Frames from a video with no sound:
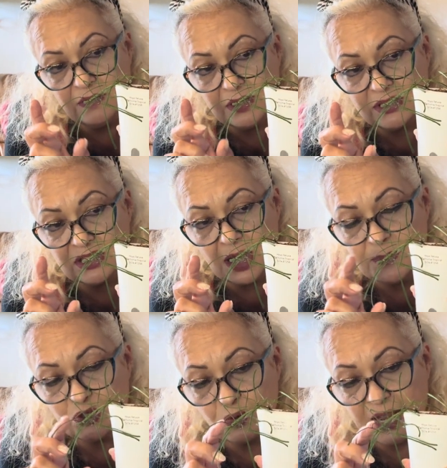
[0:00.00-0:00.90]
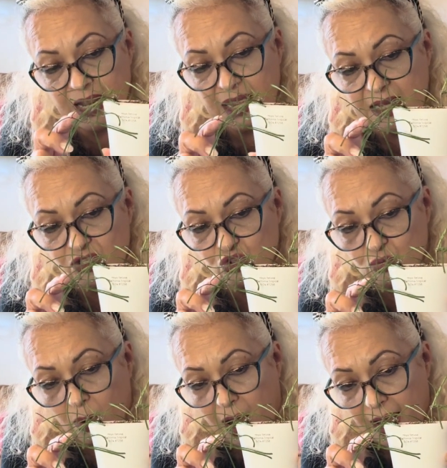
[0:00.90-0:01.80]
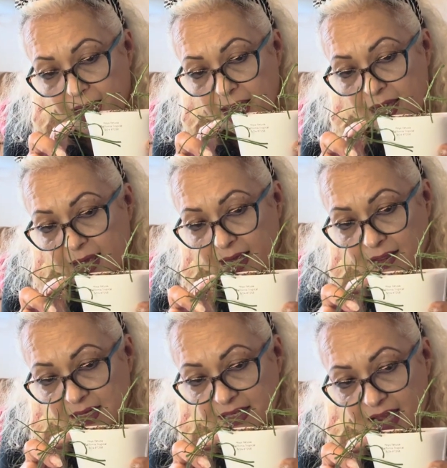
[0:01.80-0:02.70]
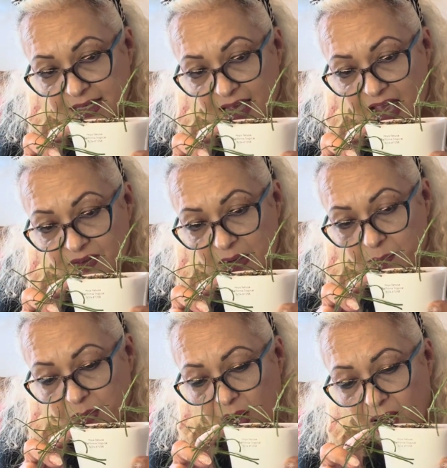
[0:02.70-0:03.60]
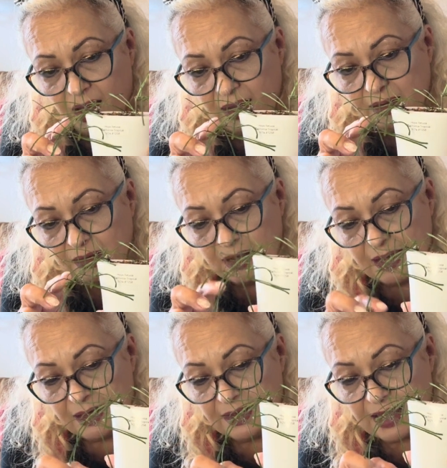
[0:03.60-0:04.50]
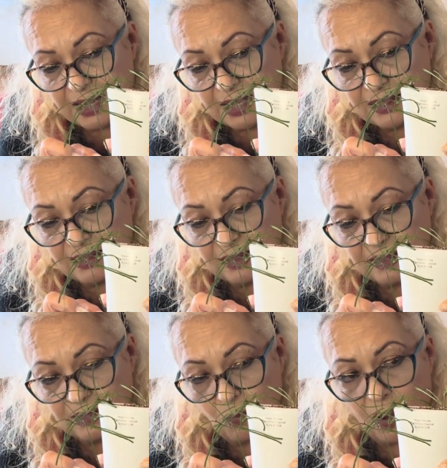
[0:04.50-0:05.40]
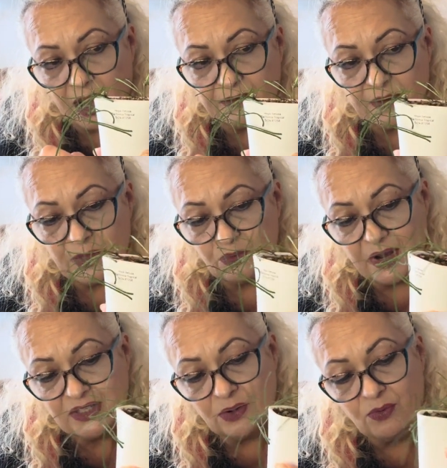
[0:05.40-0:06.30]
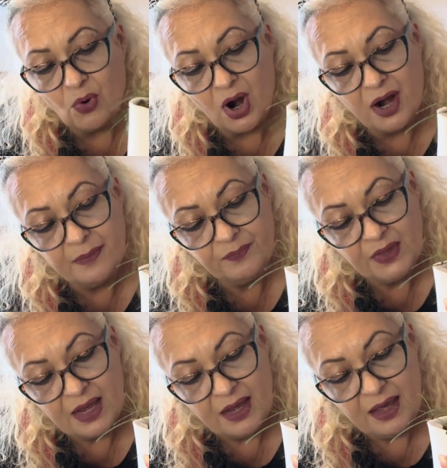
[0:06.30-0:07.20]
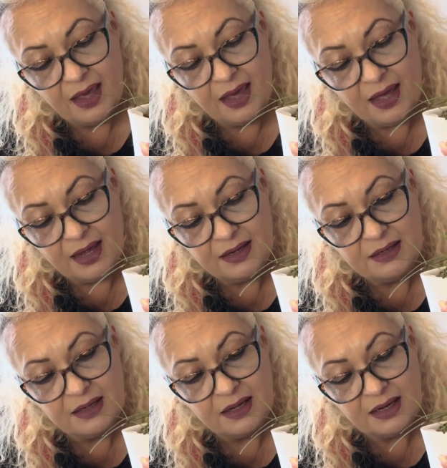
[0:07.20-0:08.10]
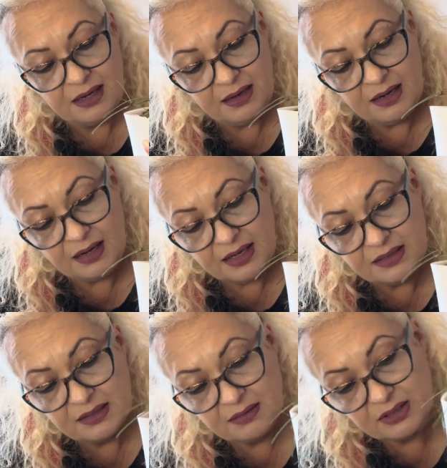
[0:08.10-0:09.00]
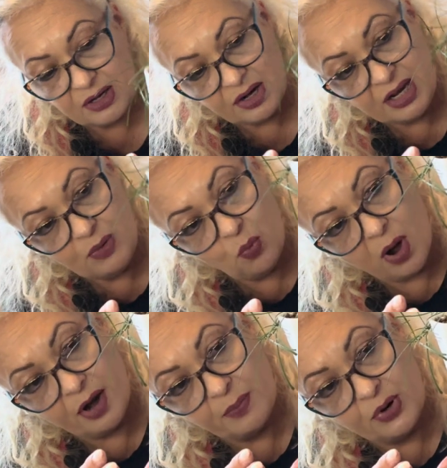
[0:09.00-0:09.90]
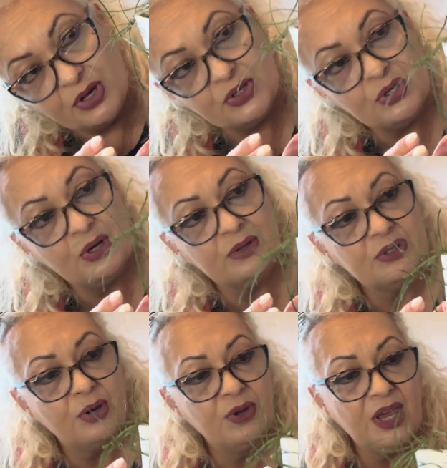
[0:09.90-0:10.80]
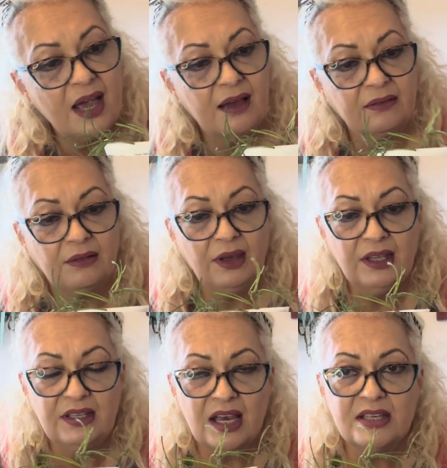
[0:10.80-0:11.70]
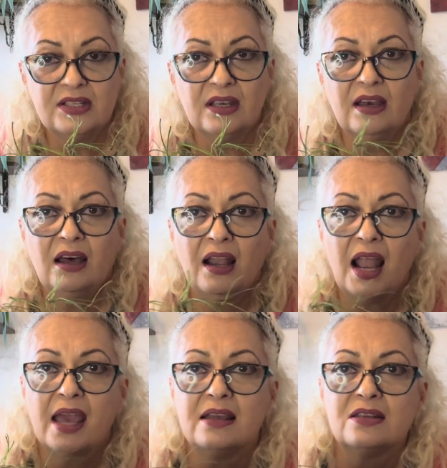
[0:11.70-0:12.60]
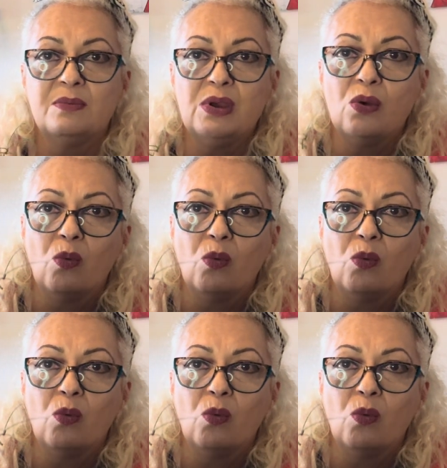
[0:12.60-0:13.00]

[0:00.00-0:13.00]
substrate is dry. In this case, I have it in pond, getting the water from the reservoir, and it's going to need water pretty soon. So yeah, it does like to be